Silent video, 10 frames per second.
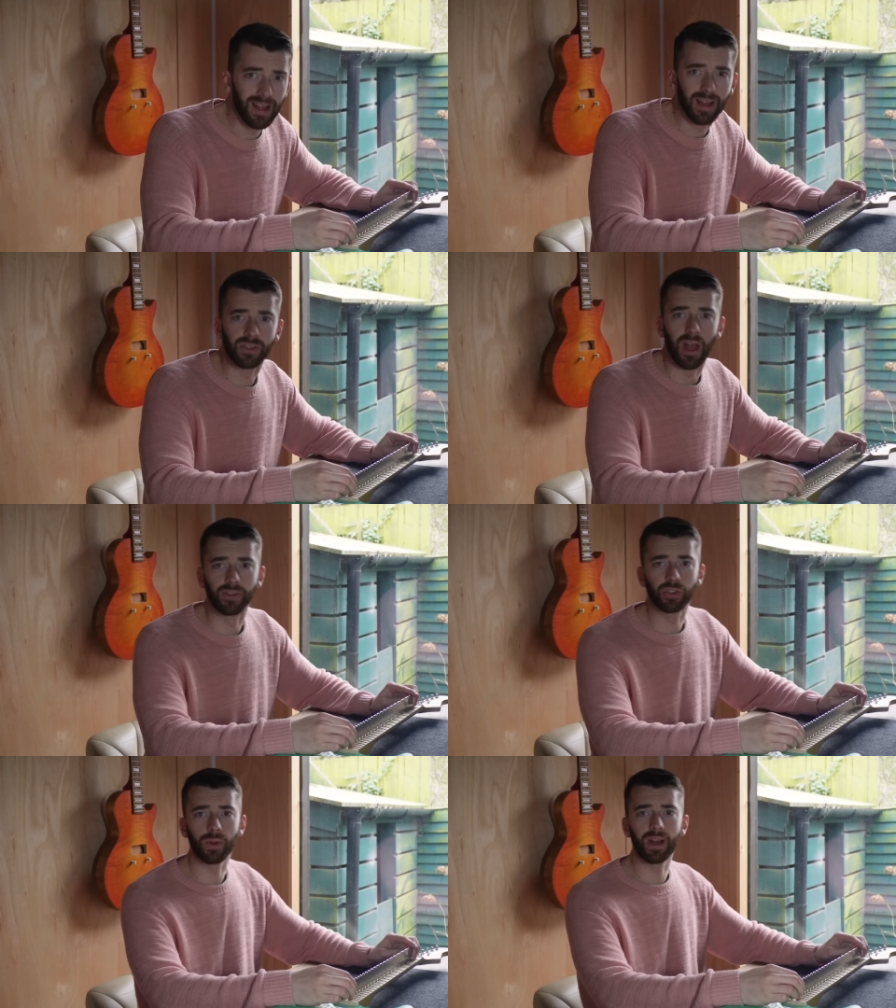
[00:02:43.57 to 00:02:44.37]

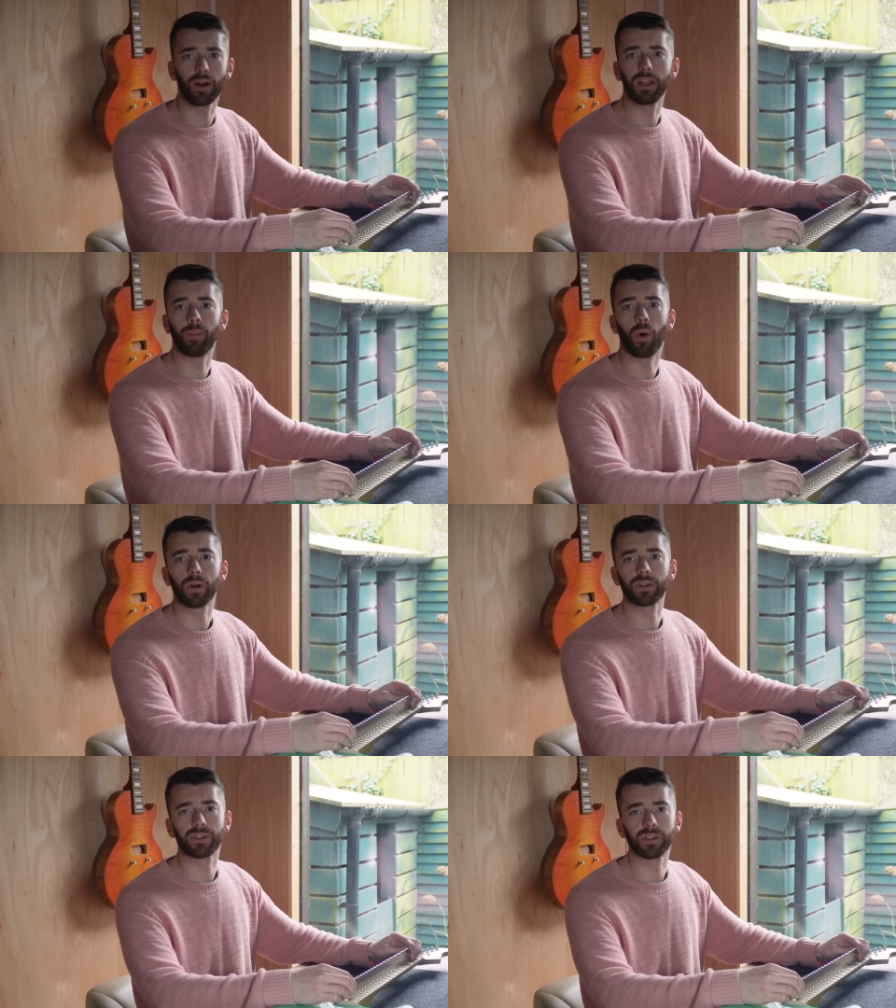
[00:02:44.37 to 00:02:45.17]
and straight out of the
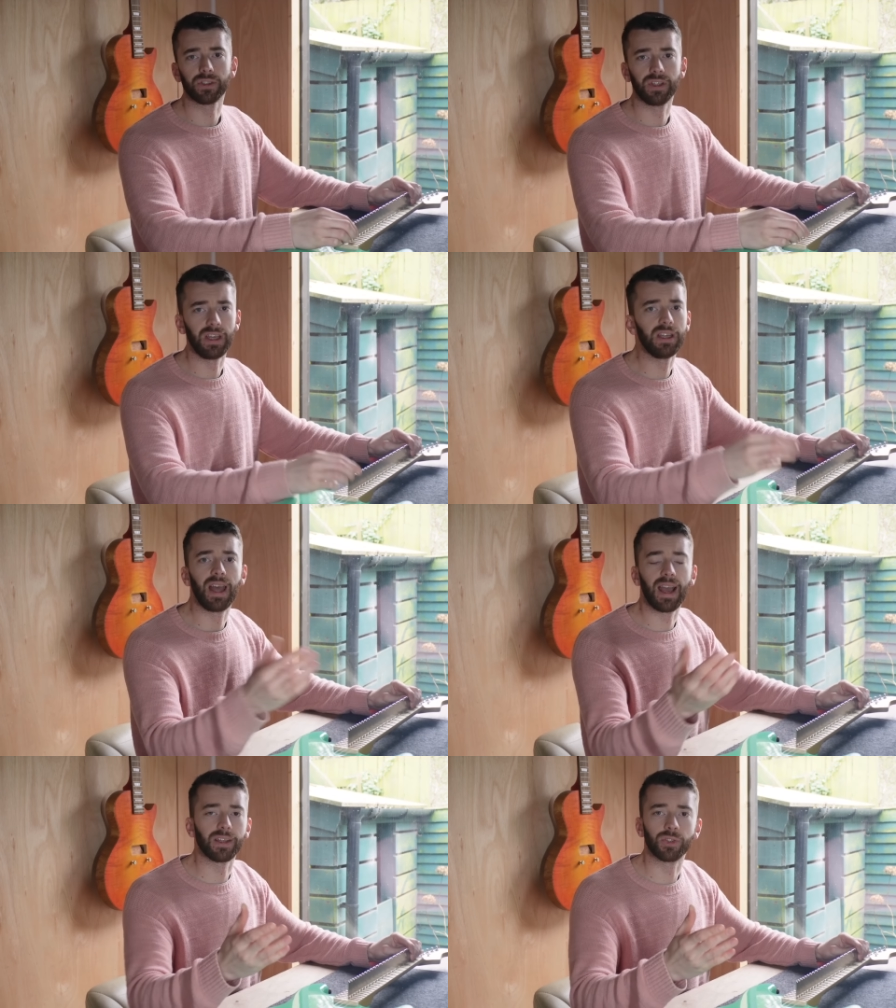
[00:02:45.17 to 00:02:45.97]
box, the
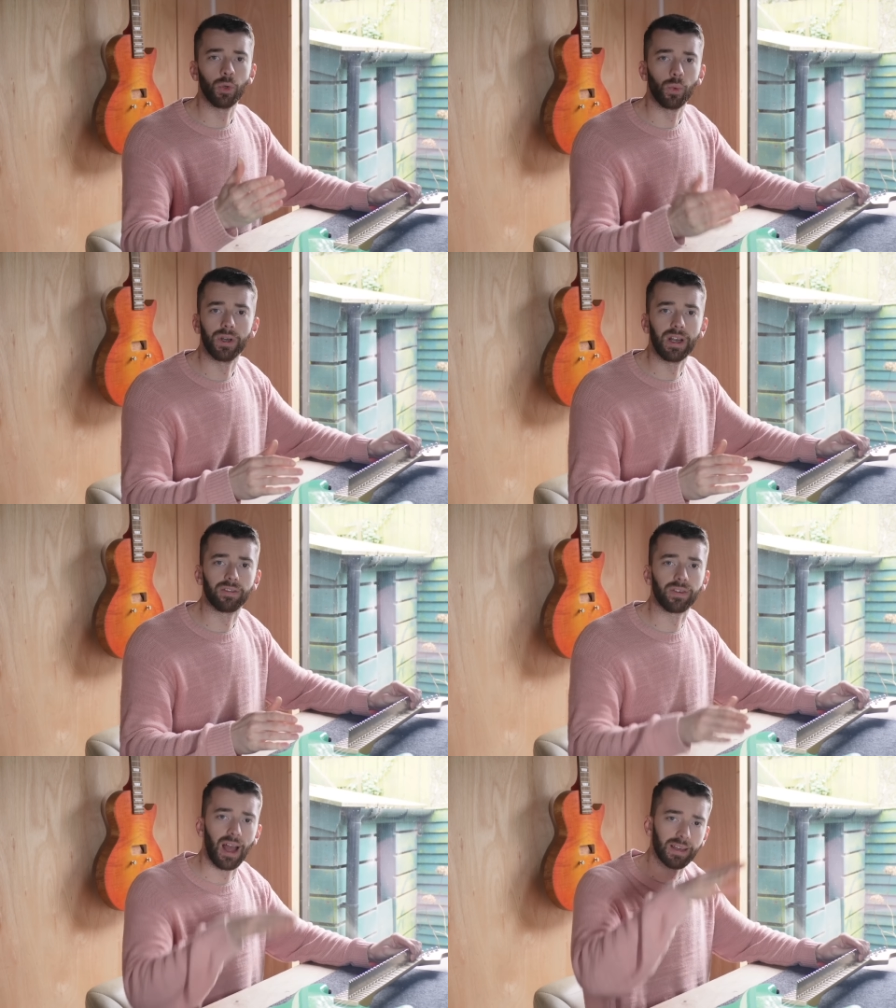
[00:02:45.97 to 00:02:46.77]
neck is nowhere near
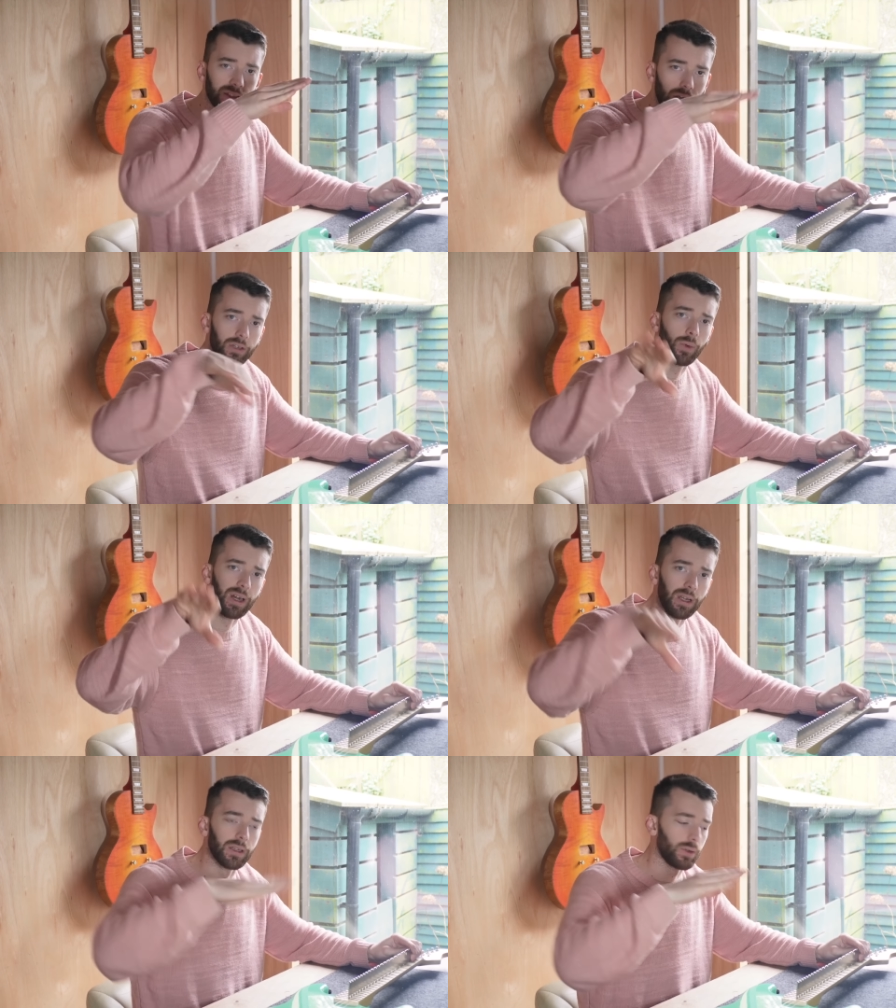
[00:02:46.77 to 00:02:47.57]
flat. It's got quite
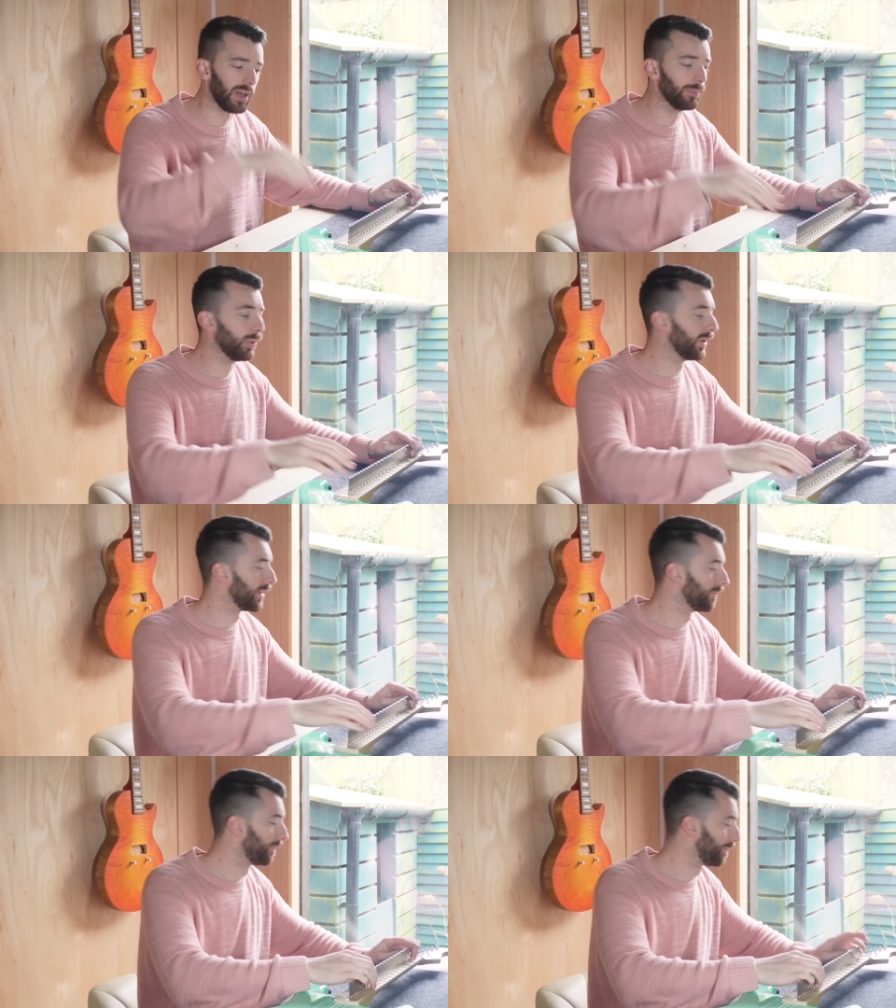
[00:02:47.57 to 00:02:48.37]
a bow in
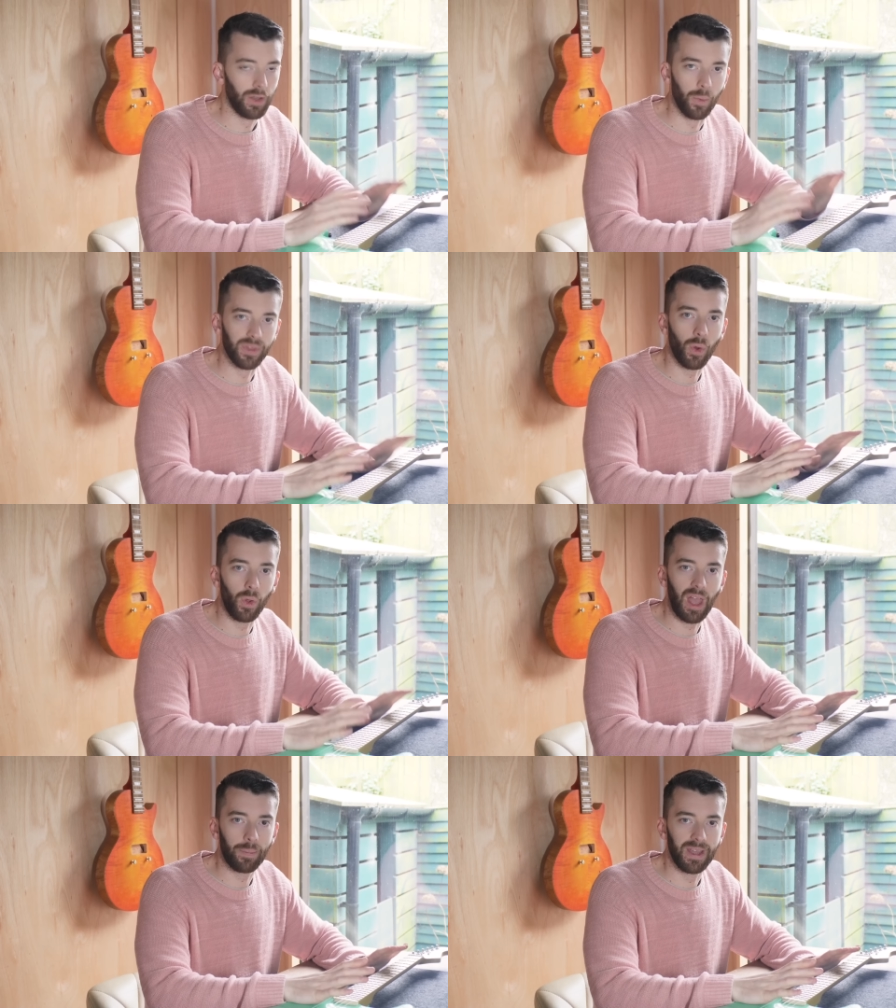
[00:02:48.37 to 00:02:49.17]
it. Now, with all
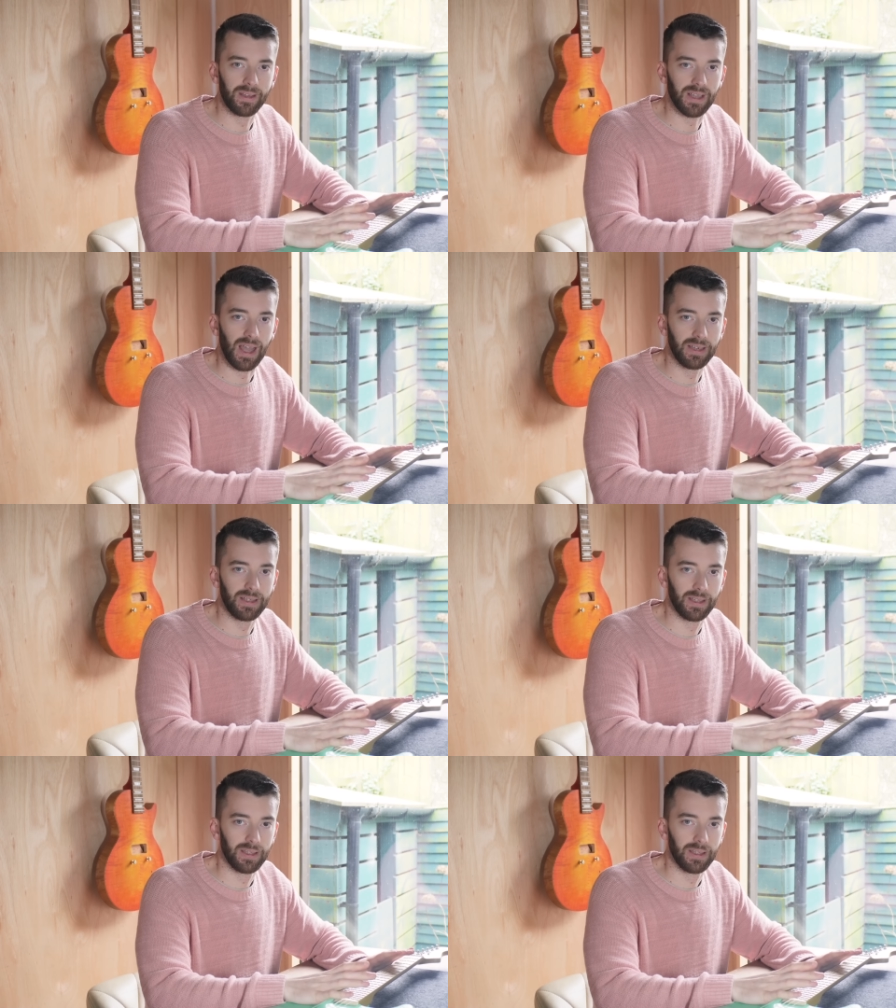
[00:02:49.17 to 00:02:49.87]
that being said,